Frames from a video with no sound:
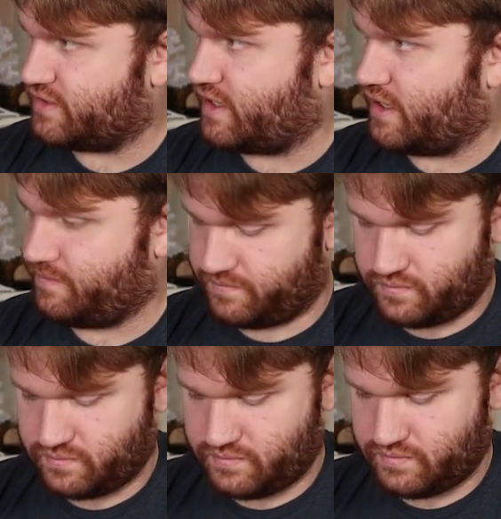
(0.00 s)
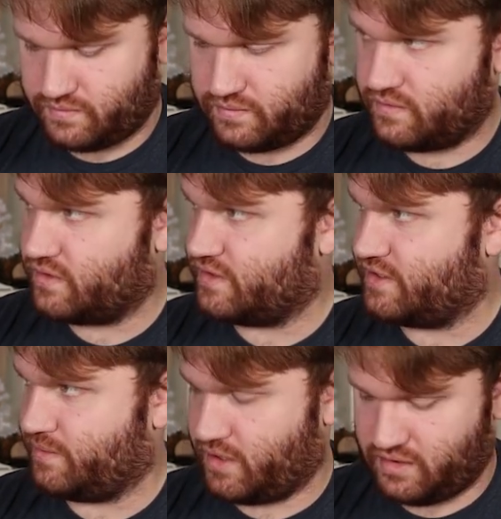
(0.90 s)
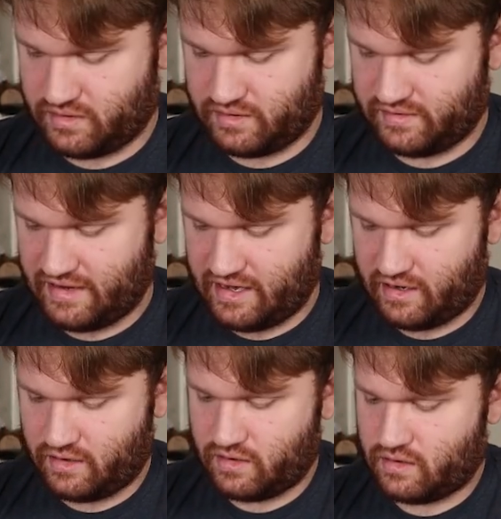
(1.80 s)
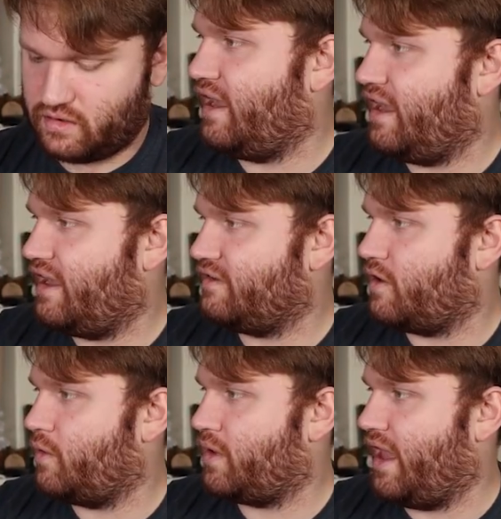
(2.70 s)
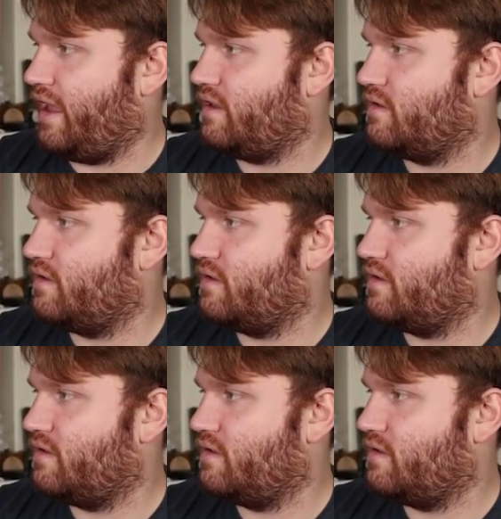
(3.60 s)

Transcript: it's uh, Zima data. And okay.